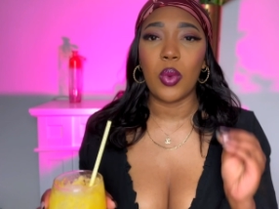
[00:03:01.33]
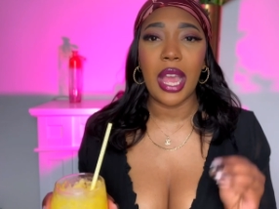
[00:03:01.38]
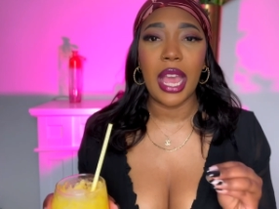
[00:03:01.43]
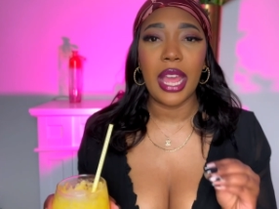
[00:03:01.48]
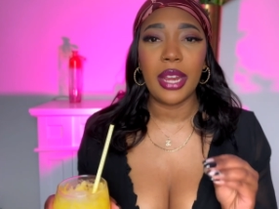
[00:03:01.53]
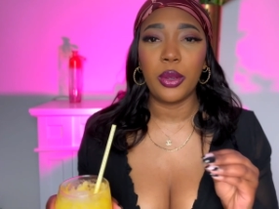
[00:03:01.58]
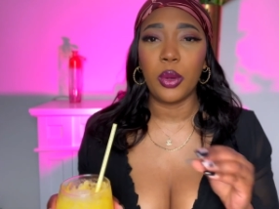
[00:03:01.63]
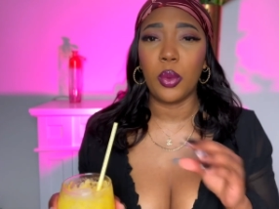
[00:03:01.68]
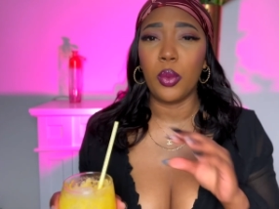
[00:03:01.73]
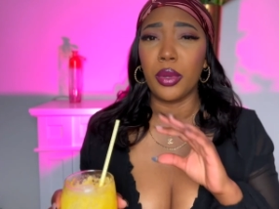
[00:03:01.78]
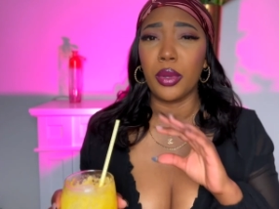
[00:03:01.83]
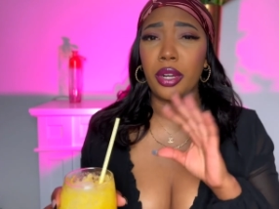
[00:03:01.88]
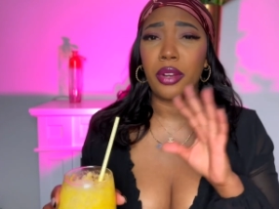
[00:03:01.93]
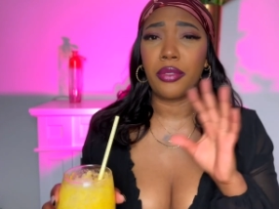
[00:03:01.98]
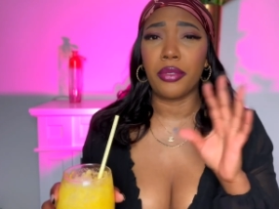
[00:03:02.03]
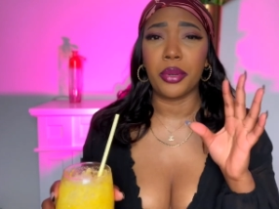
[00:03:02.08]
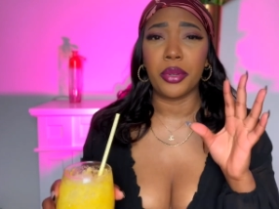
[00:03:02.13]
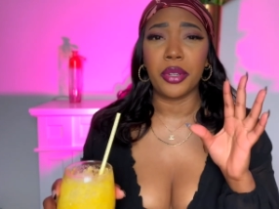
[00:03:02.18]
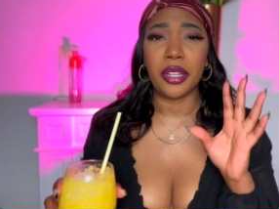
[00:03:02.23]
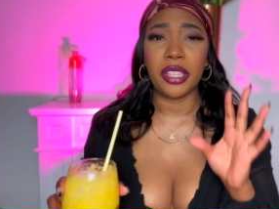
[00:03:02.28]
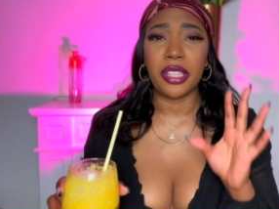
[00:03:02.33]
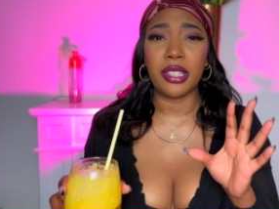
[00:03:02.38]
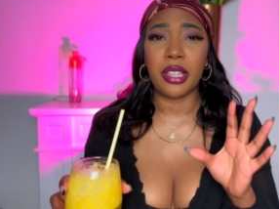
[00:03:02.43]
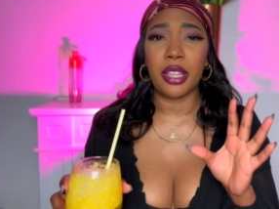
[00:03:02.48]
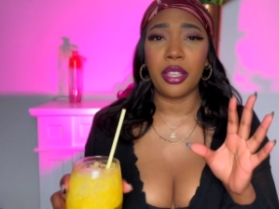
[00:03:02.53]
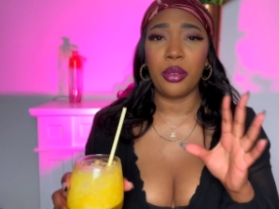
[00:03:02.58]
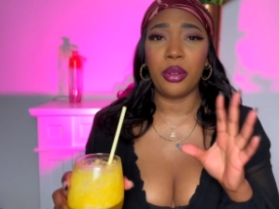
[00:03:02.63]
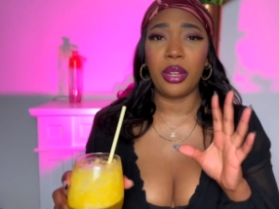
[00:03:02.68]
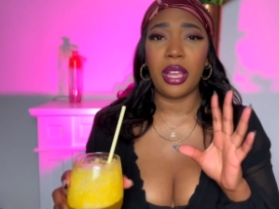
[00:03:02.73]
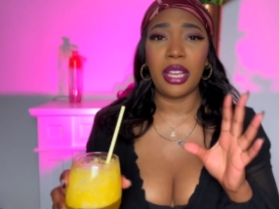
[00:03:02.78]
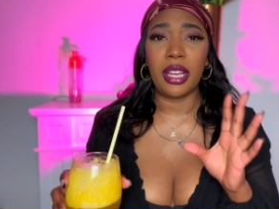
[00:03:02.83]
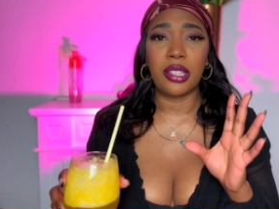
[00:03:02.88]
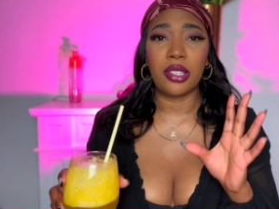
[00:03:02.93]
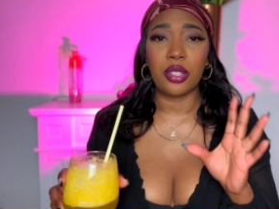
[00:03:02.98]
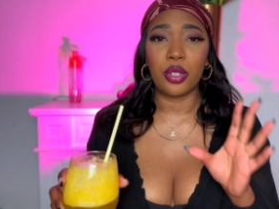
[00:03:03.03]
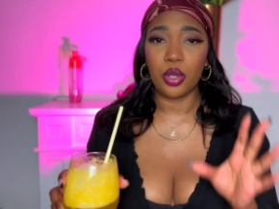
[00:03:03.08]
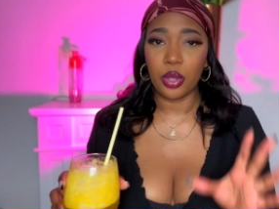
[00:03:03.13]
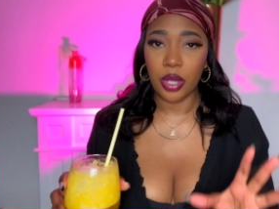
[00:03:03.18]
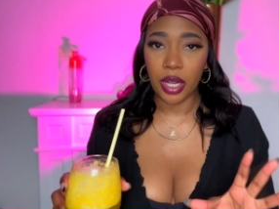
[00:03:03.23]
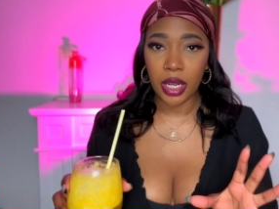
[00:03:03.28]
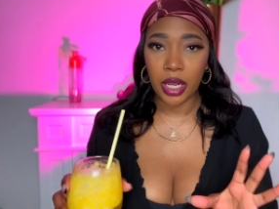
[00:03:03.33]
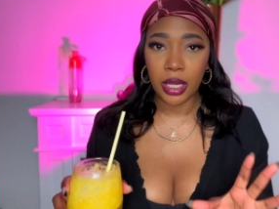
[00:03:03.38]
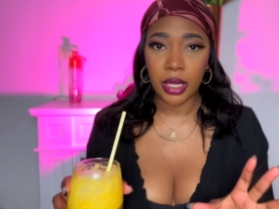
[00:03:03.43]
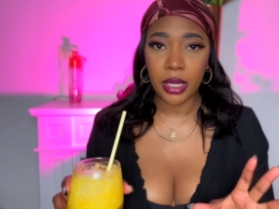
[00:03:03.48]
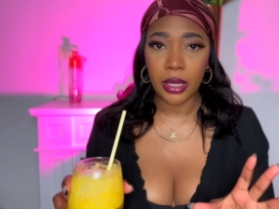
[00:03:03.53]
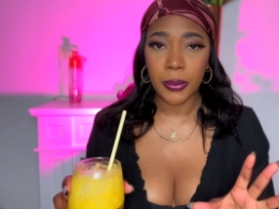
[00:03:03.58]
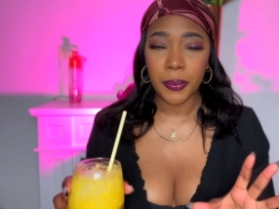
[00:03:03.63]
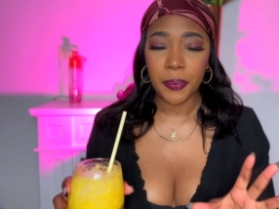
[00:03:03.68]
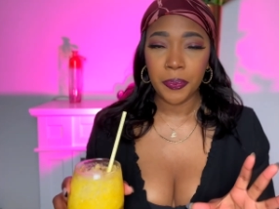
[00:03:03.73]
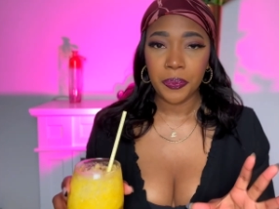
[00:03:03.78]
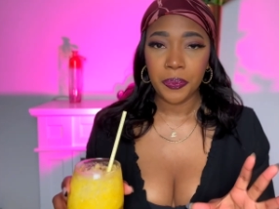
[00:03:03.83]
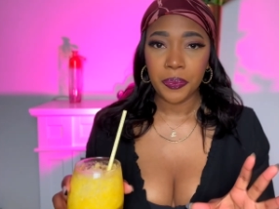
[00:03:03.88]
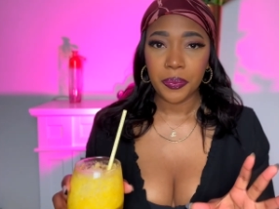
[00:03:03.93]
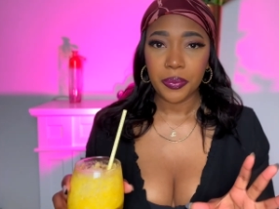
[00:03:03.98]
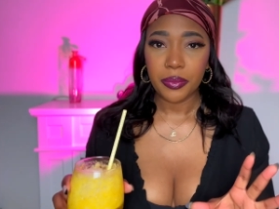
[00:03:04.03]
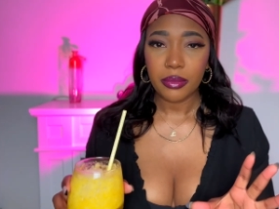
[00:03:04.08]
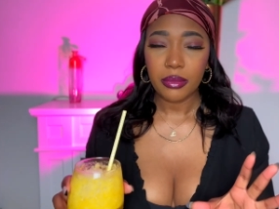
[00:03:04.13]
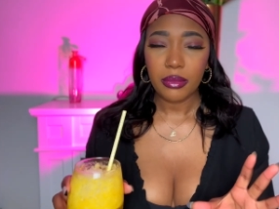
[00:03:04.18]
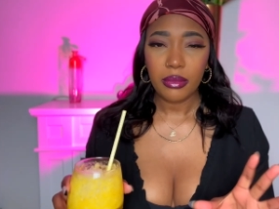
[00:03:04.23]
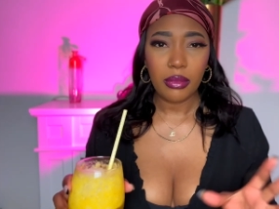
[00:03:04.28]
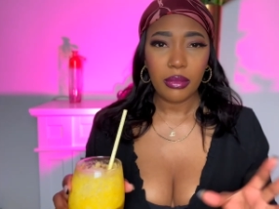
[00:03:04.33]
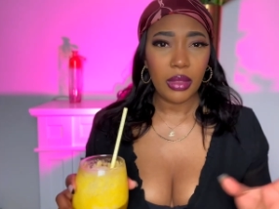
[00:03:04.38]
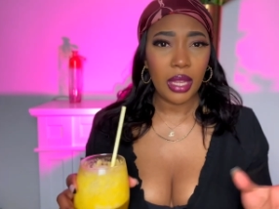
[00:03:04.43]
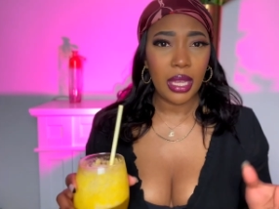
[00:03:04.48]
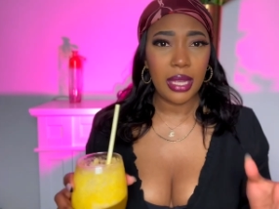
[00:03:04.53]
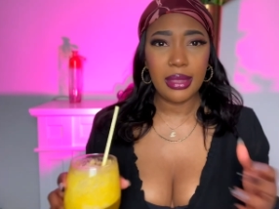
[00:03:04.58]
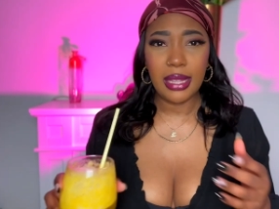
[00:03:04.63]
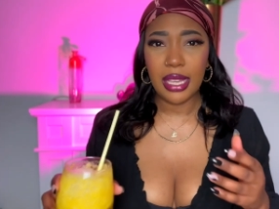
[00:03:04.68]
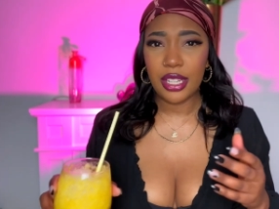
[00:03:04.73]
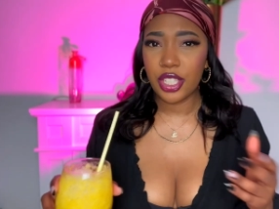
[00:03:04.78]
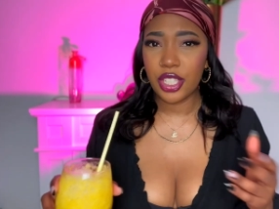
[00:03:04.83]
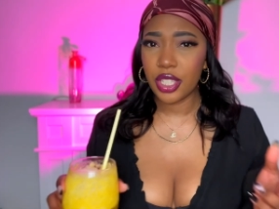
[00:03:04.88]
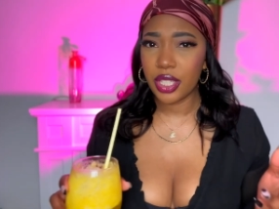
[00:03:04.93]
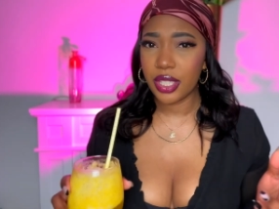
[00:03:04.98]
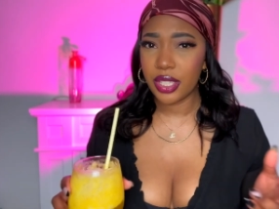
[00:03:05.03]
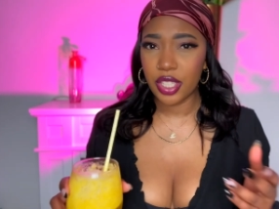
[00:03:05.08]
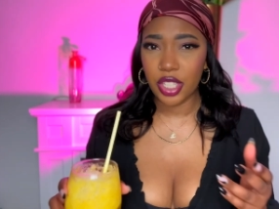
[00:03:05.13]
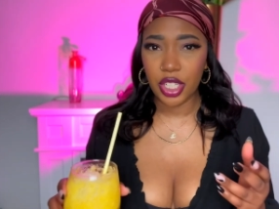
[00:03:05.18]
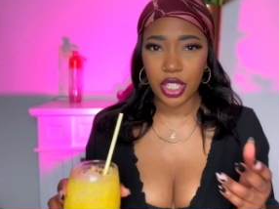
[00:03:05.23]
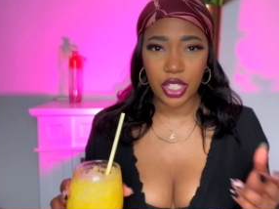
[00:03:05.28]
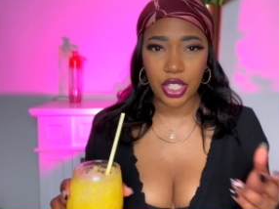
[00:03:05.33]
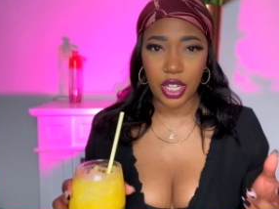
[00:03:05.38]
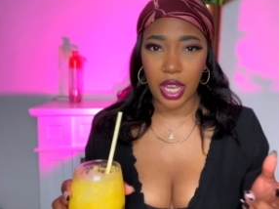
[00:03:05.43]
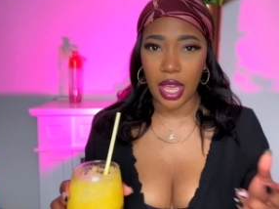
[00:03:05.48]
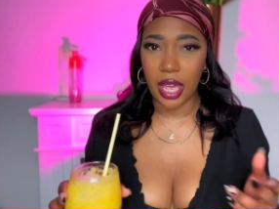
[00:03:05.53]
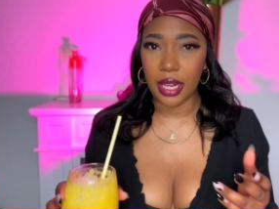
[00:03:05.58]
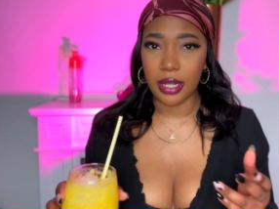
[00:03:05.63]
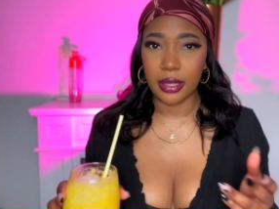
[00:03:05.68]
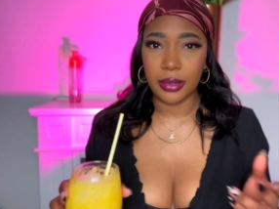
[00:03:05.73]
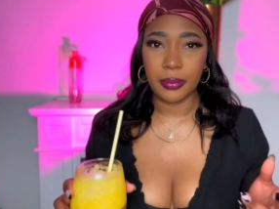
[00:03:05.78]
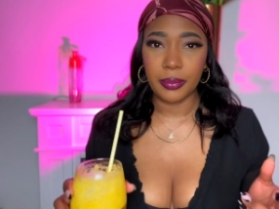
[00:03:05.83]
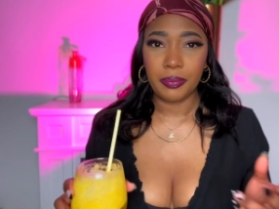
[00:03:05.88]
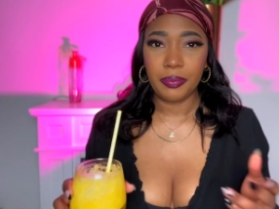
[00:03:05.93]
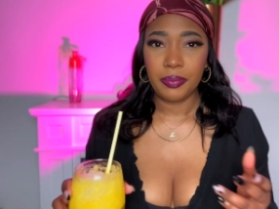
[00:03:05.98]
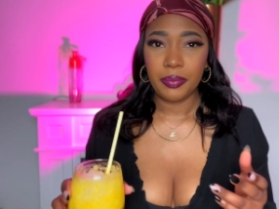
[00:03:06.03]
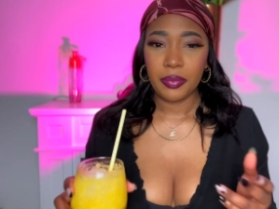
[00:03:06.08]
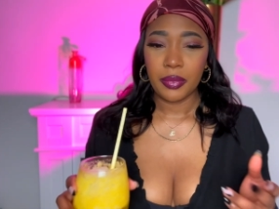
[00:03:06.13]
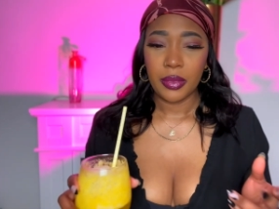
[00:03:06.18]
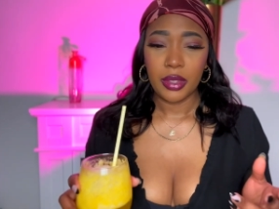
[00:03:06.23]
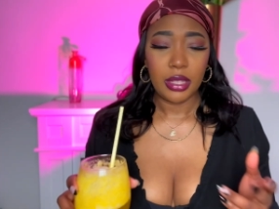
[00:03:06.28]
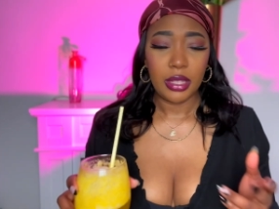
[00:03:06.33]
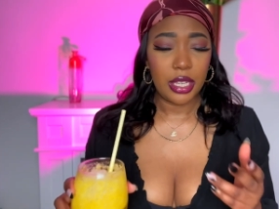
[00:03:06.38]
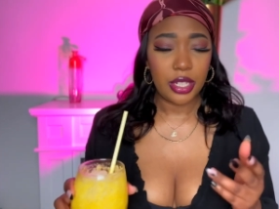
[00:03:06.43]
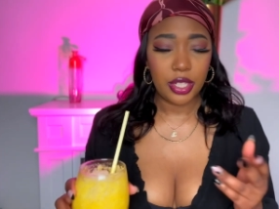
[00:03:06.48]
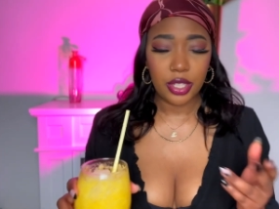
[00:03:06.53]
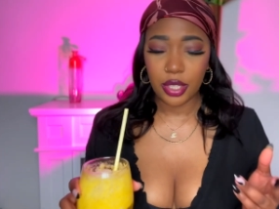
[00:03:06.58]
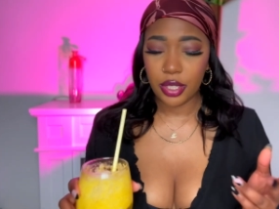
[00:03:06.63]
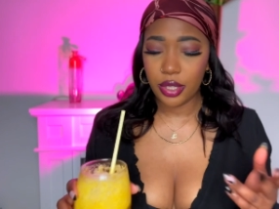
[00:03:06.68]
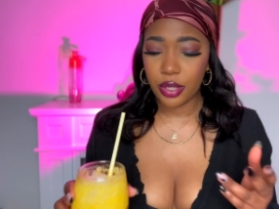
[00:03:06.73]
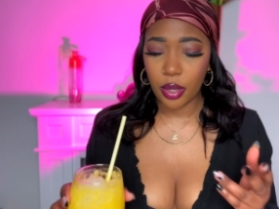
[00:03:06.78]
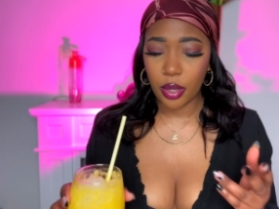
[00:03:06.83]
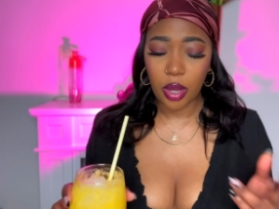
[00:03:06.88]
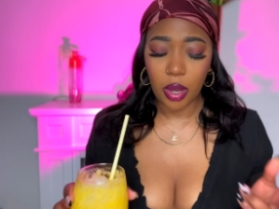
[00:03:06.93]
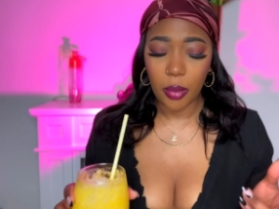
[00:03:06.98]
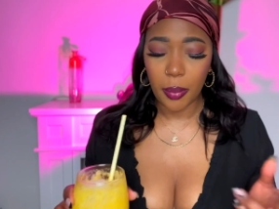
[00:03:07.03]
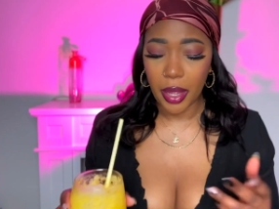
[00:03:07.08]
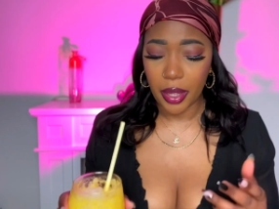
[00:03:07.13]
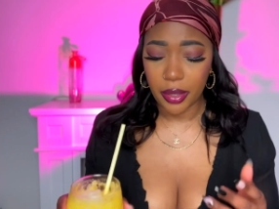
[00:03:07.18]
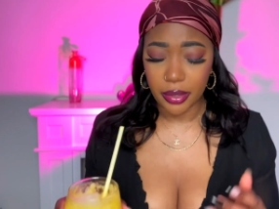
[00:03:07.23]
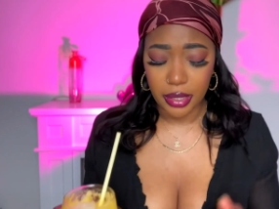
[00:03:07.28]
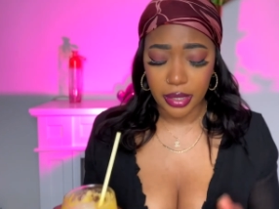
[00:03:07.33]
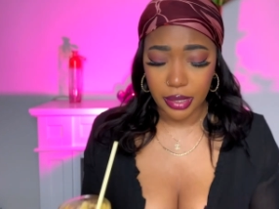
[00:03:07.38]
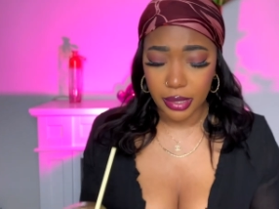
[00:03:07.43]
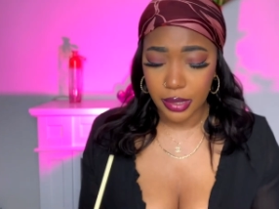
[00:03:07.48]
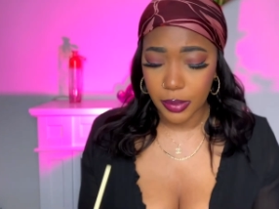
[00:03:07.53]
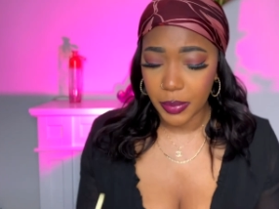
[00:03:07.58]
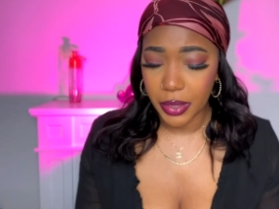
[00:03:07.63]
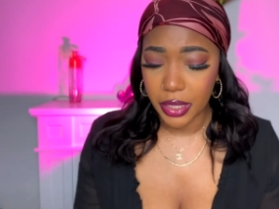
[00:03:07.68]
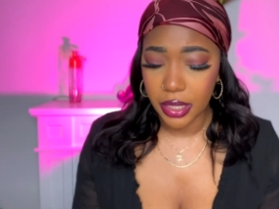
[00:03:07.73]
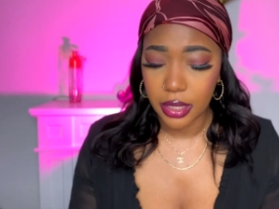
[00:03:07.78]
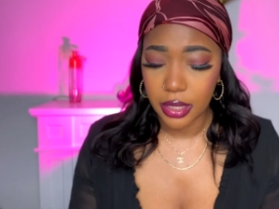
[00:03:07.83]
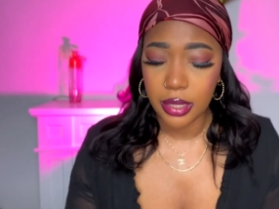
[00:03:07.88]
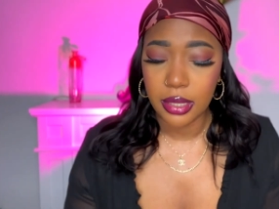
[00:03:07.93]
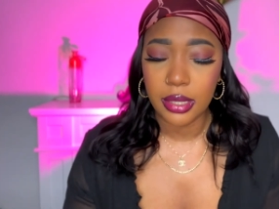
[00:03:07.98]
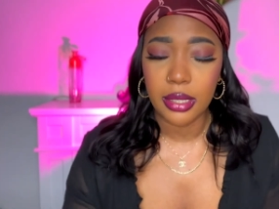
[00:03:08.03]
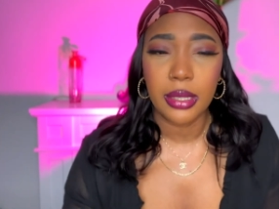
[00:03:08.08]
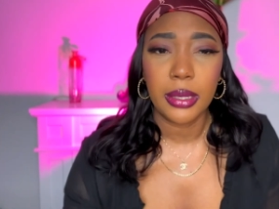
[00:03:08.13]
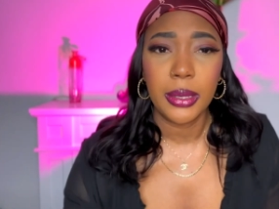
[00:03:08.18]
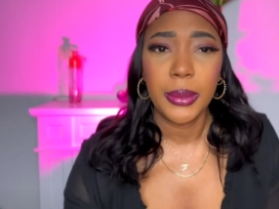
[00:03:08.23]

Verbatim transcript: wine or whatever it is that you like to drink. And let's just chit chat. Let's just talk about this because